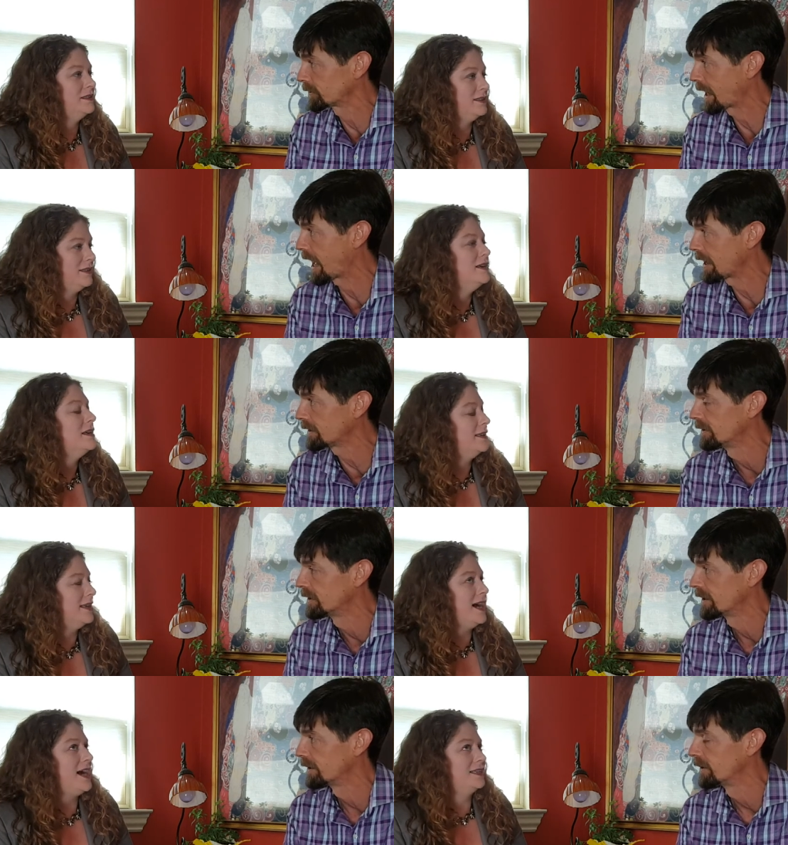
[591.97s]
Speaker 1: of that.
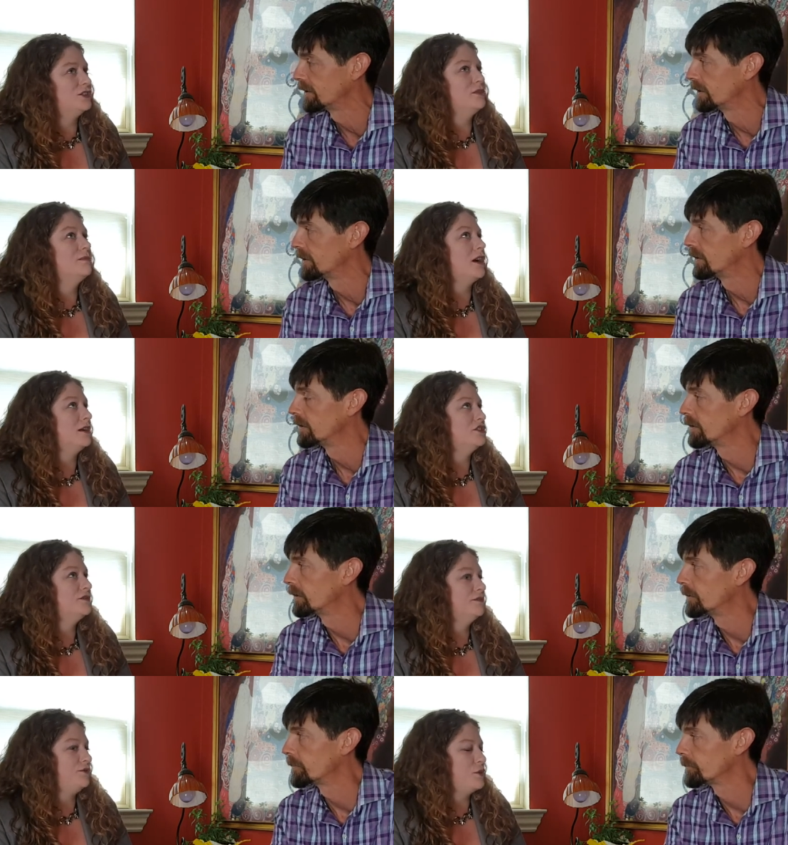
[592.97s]
Yeah. So March
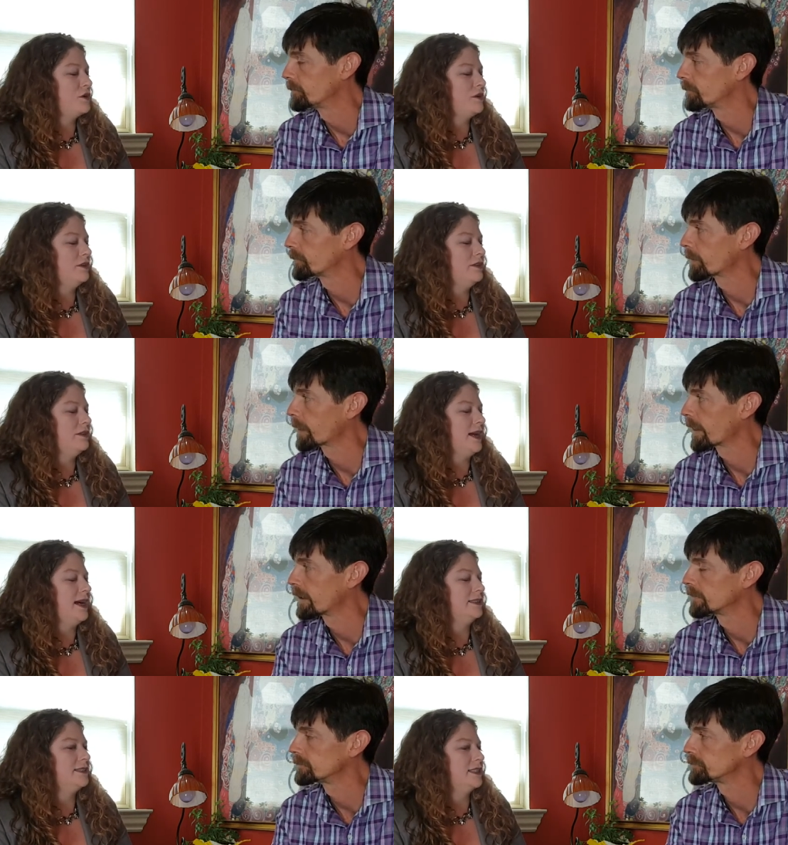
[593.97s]
4th.
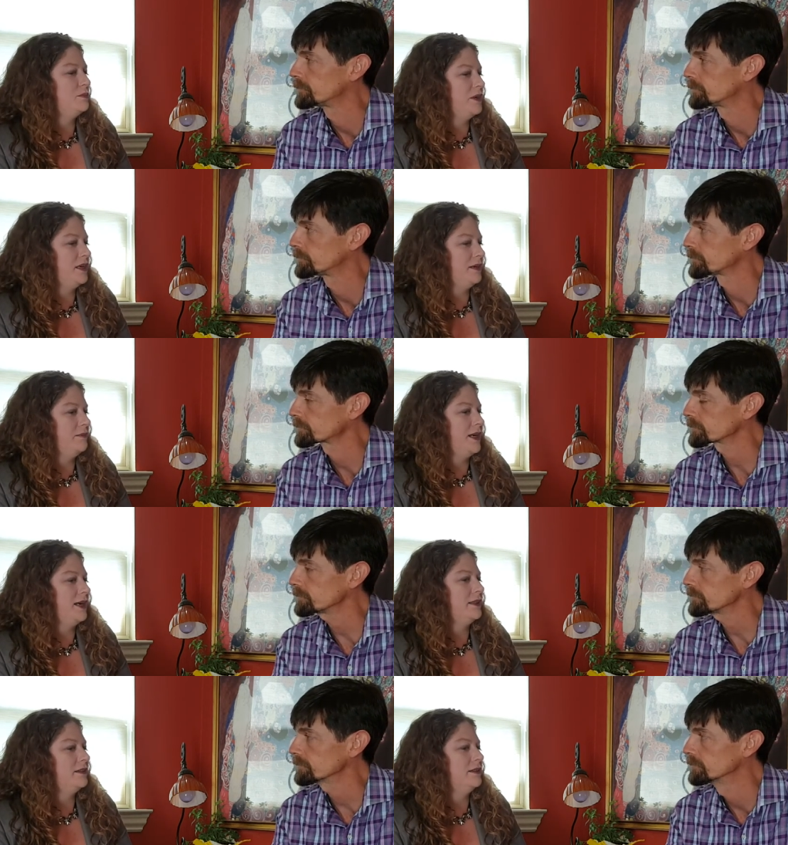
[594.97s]
at 6 p.m.
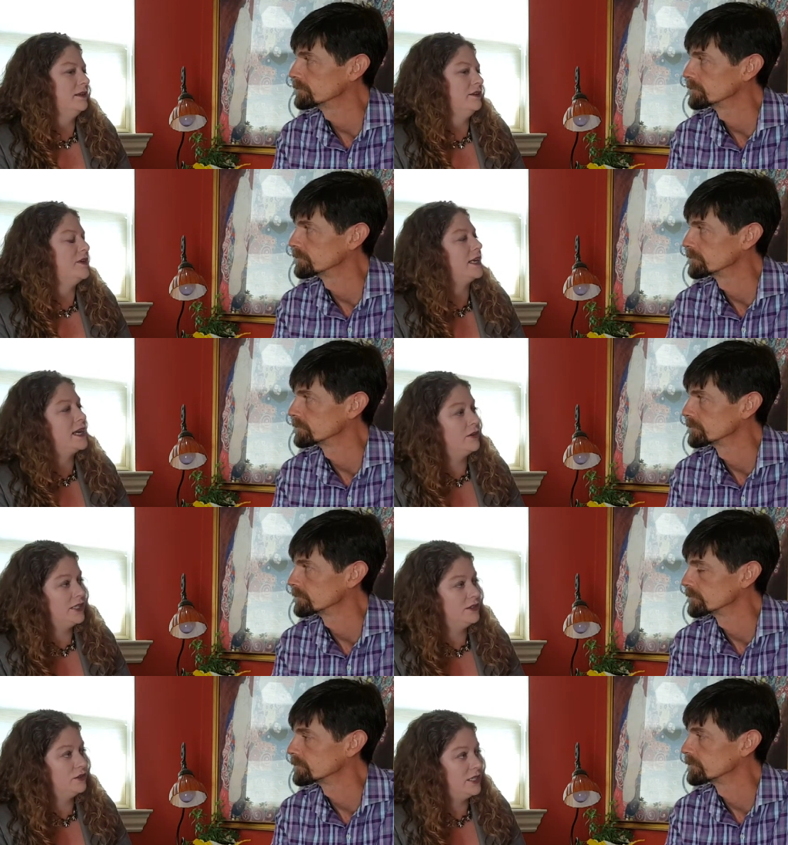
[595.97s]
at the Nevada
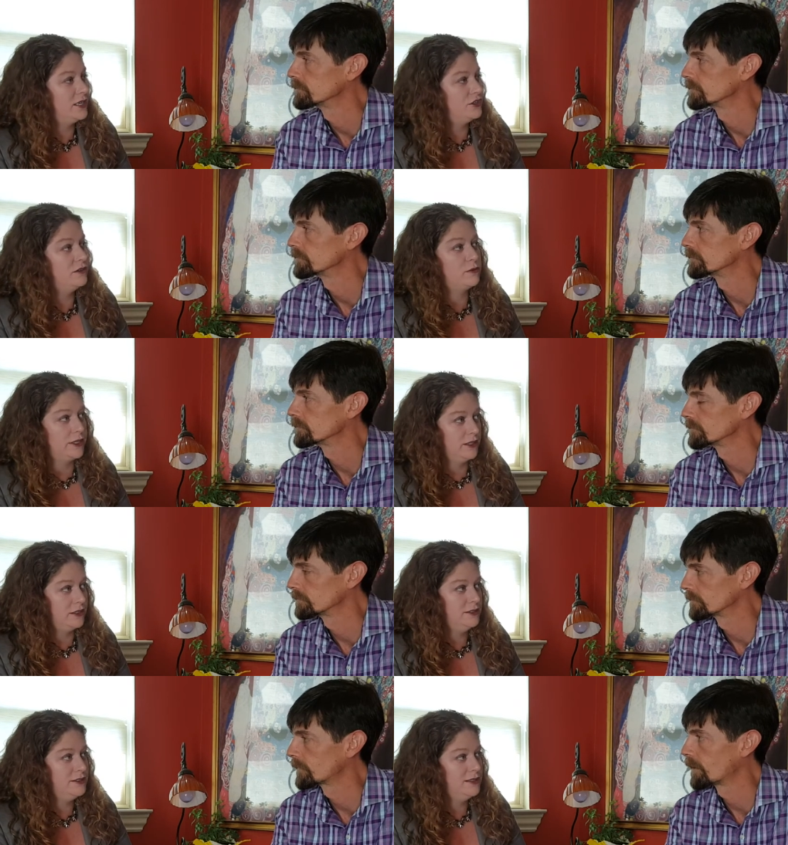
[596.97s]
County Association of
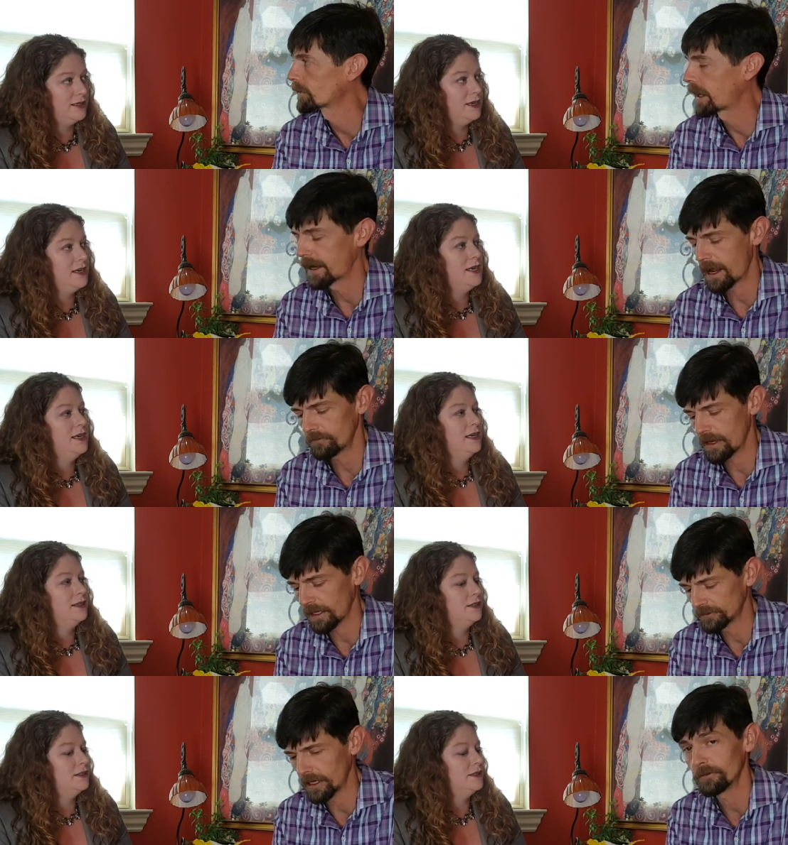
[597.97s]
Realtors.
Speaker 2: Okay, and I have the
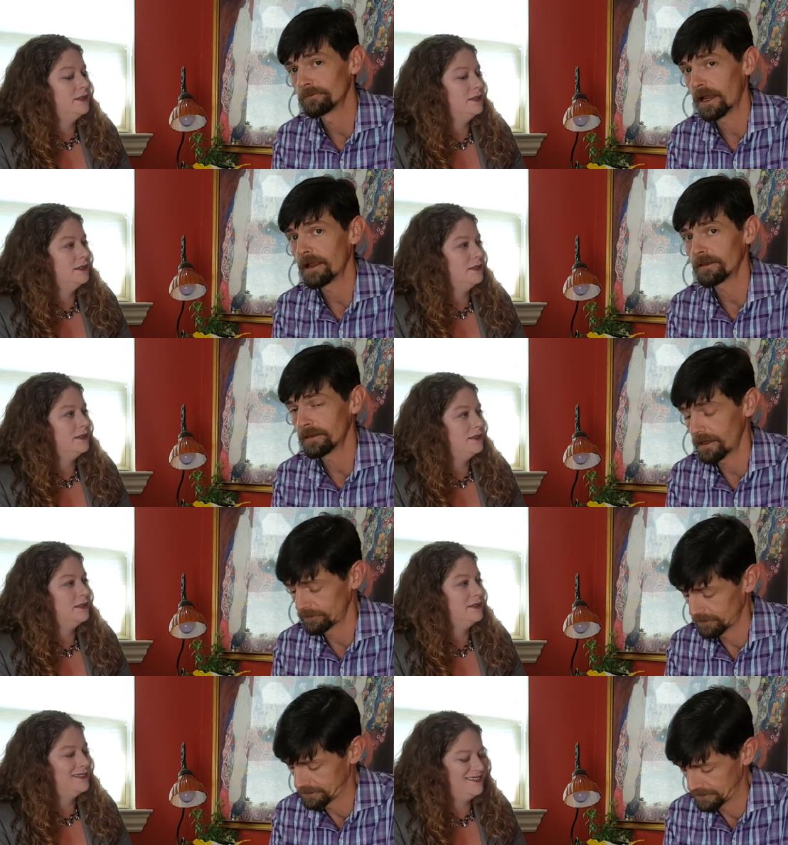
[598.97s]
address. I got the
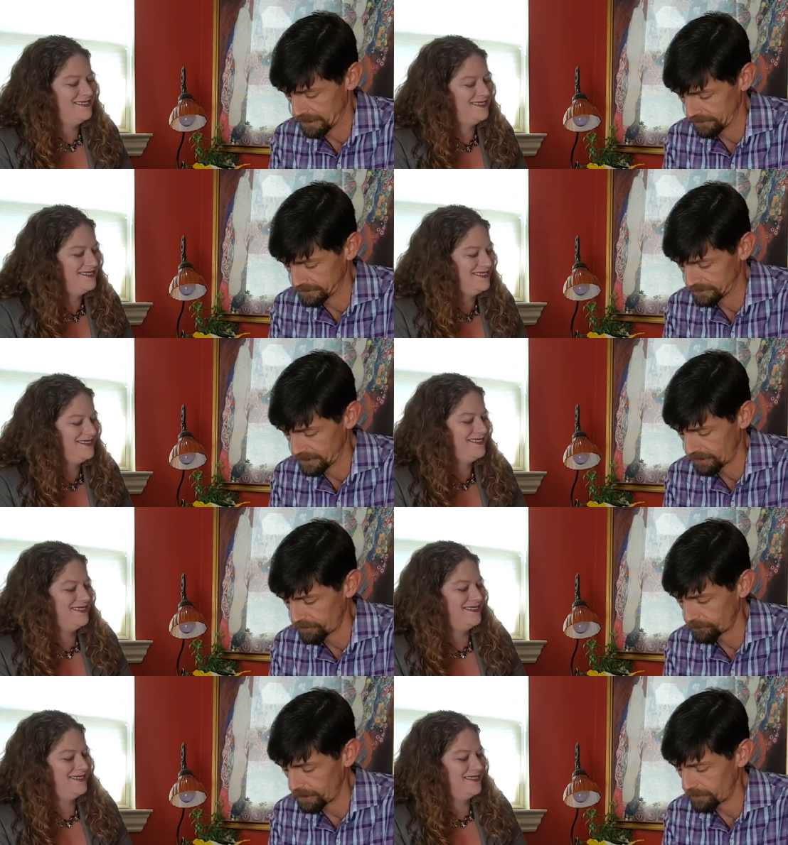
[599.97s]
address down. It's
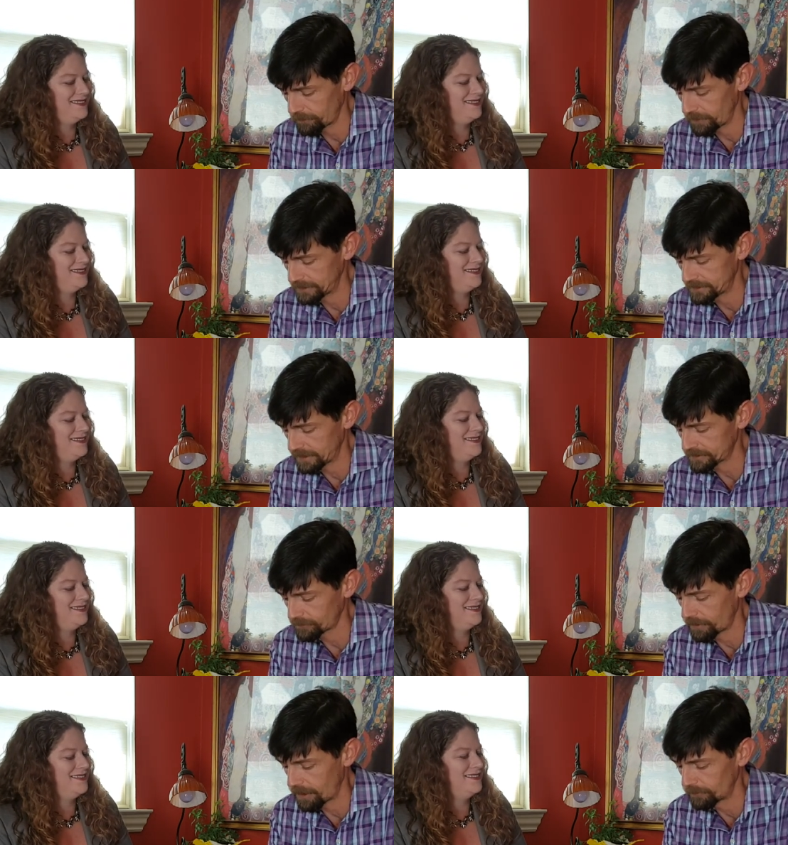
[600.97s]

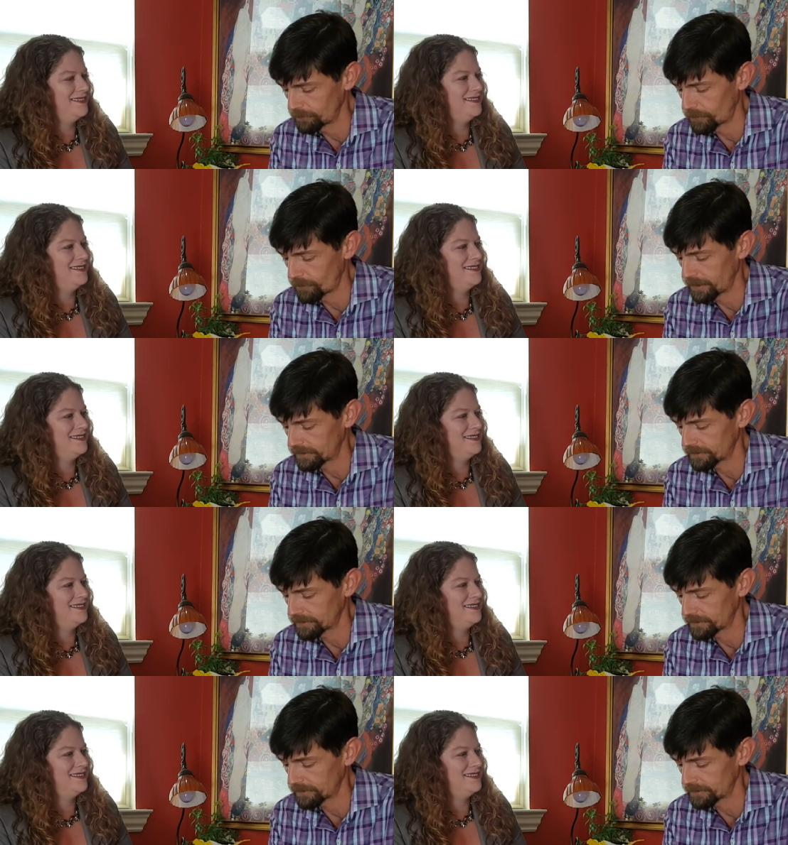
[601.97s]
336 Crown Point